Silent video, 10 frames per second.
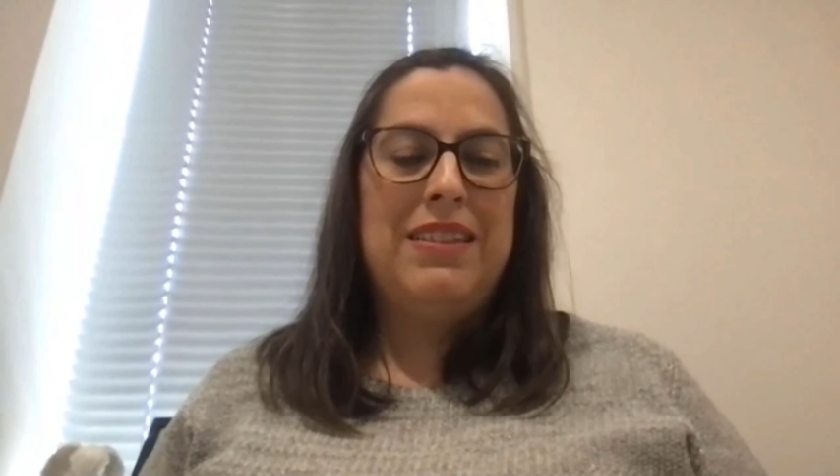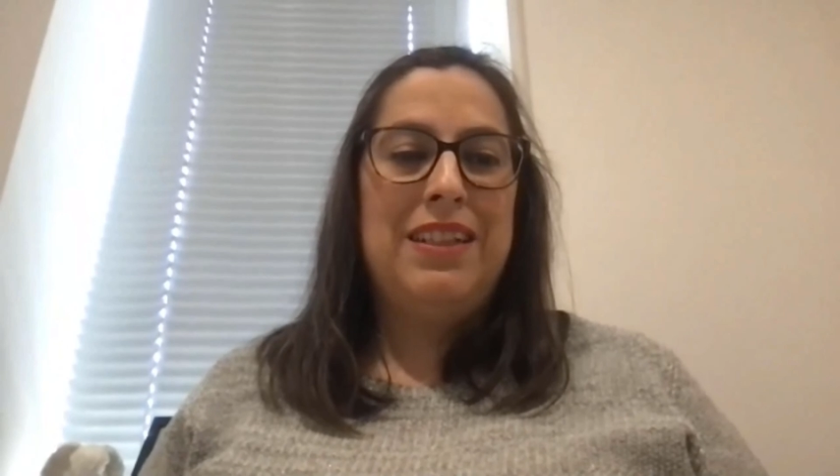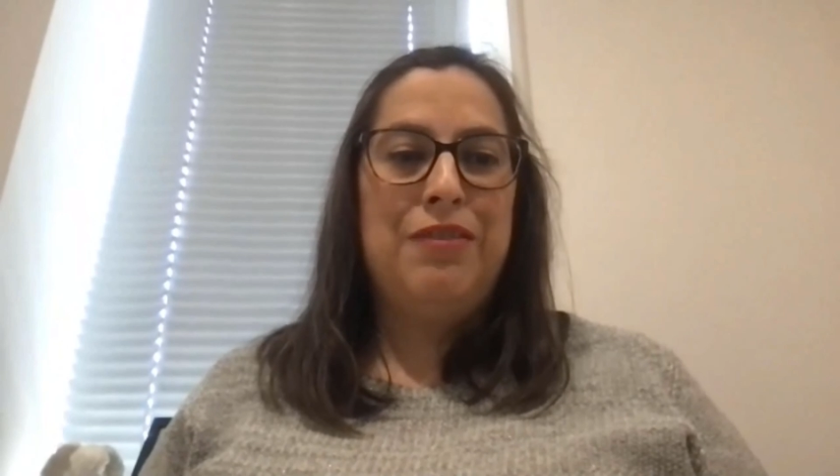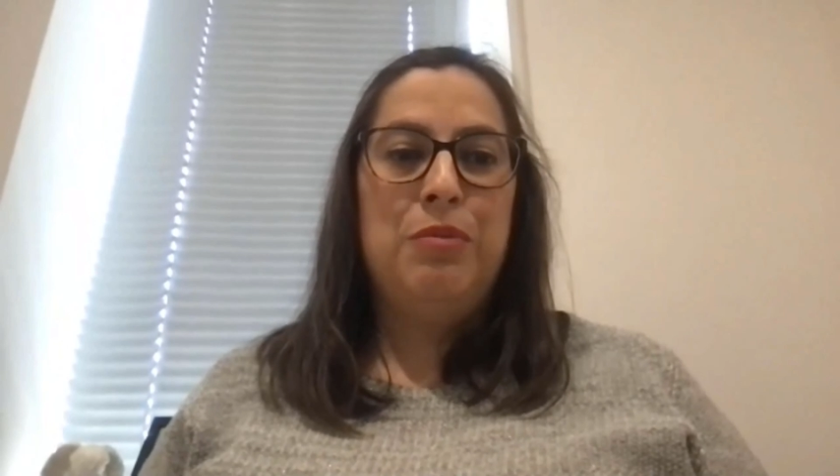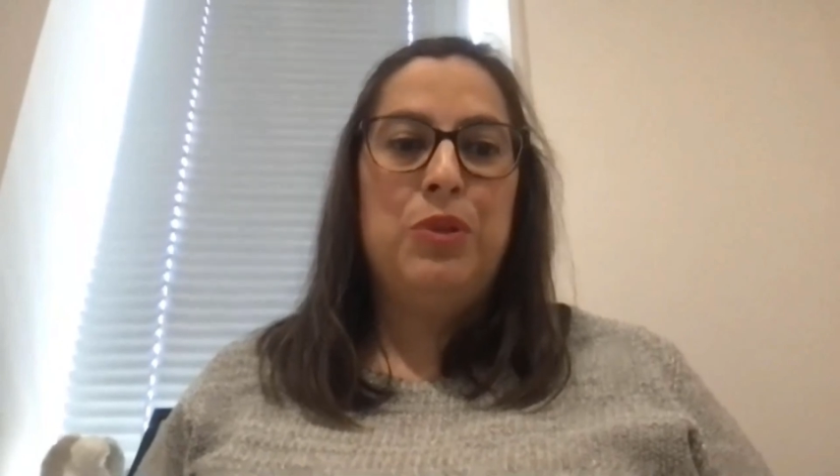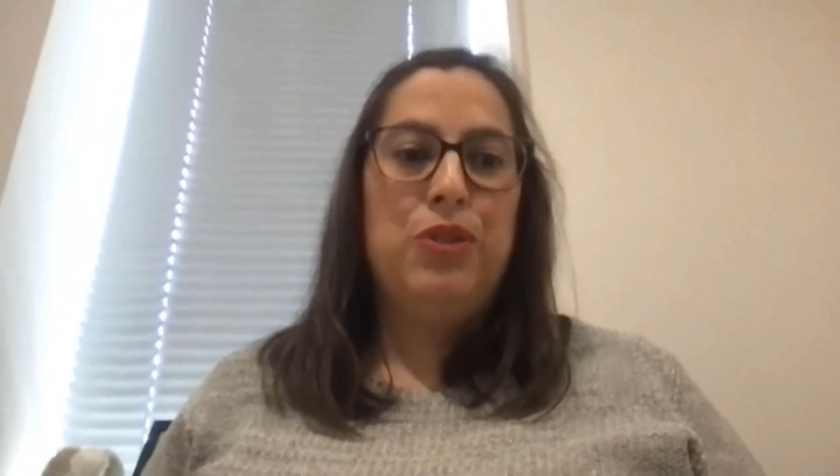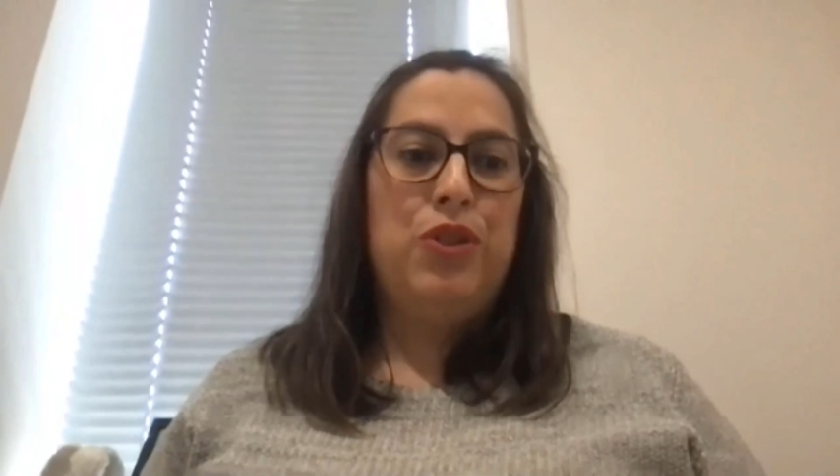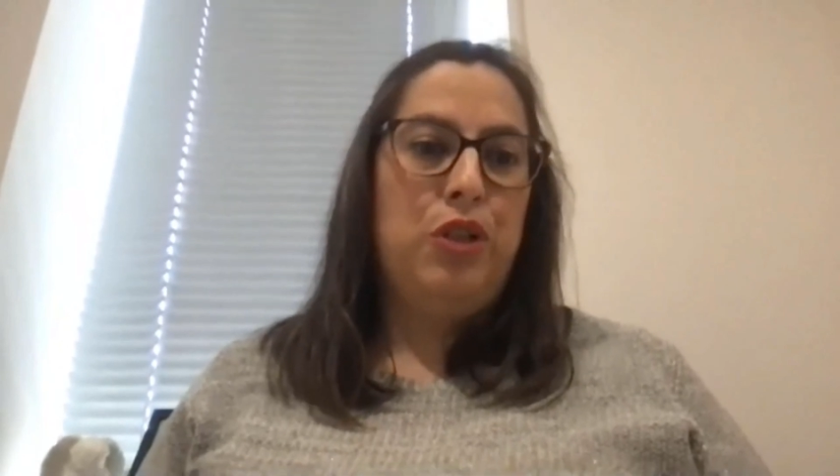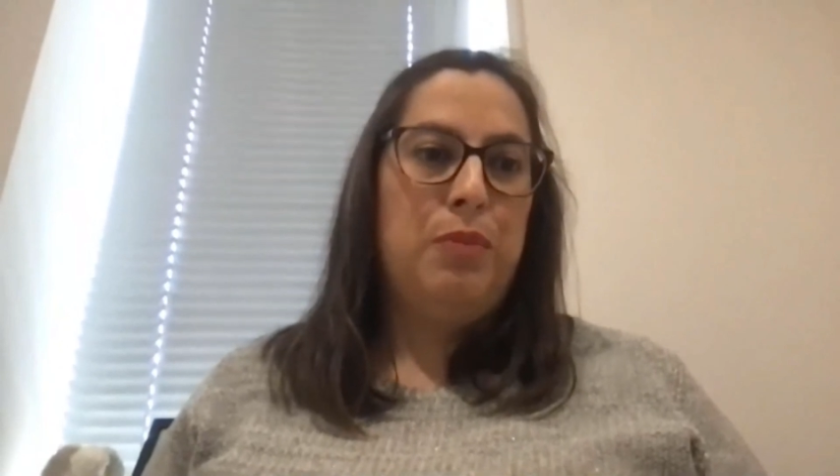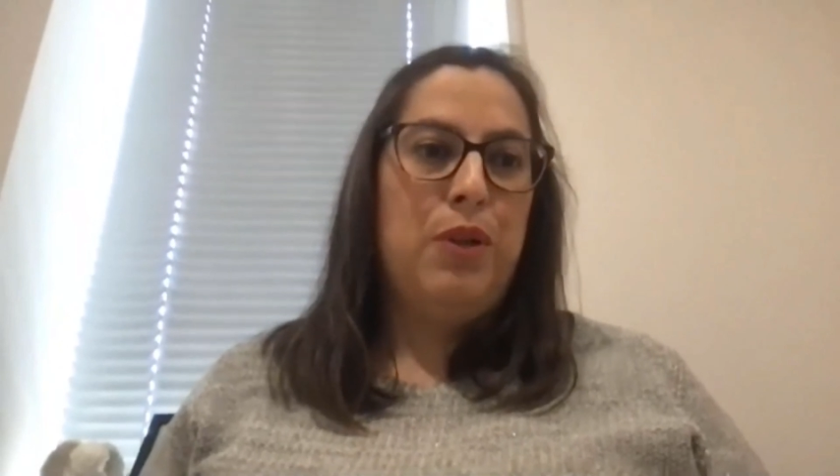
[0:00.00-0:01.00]
have more
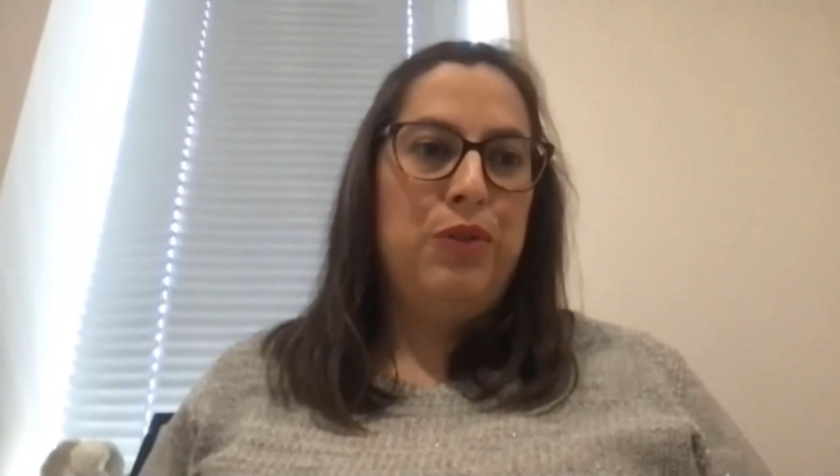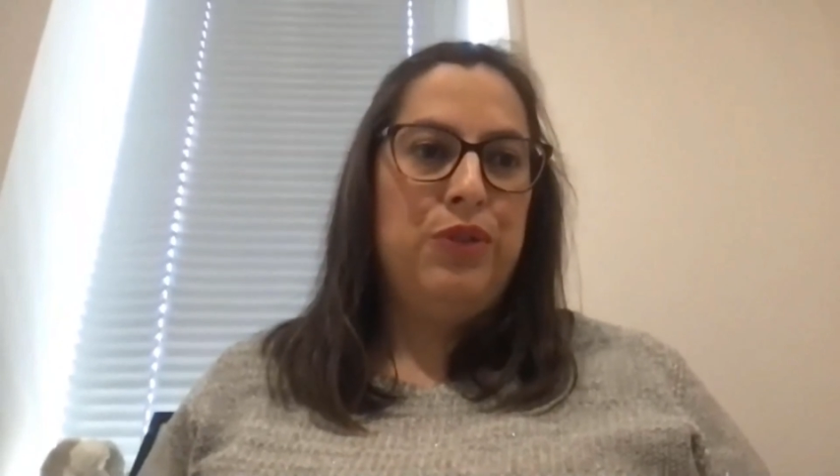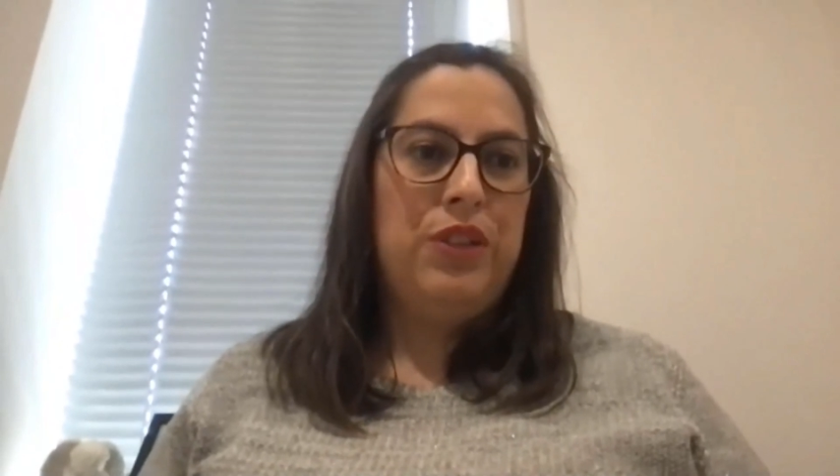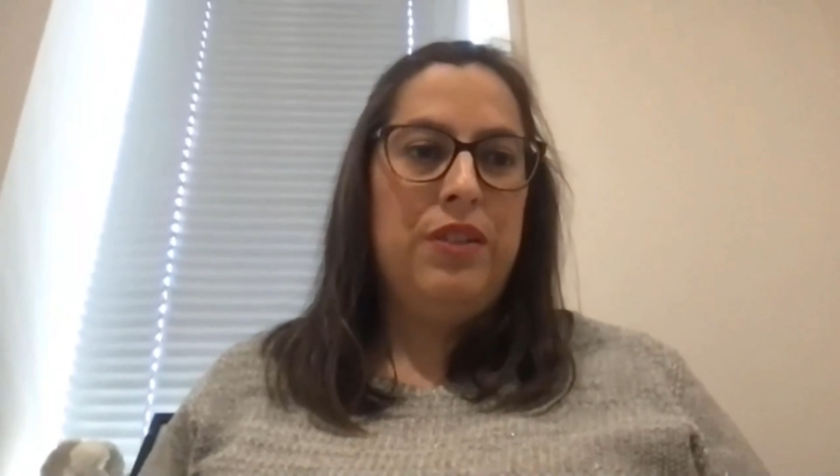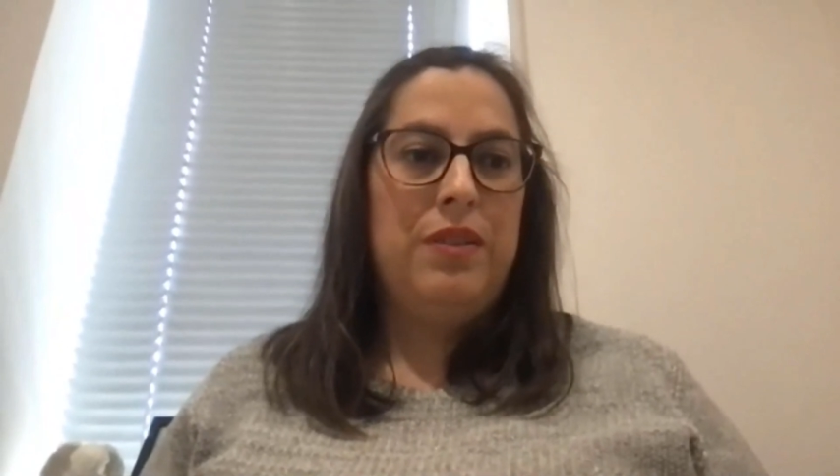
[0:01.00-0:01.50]
job offers.